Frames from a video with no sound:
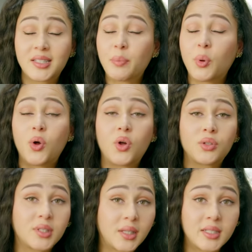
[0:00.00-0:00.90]

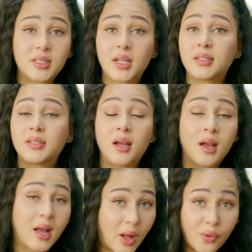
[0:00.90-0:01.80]
Simple, delicious,
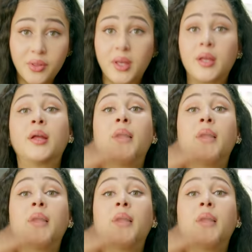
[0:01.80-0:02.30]
healthy.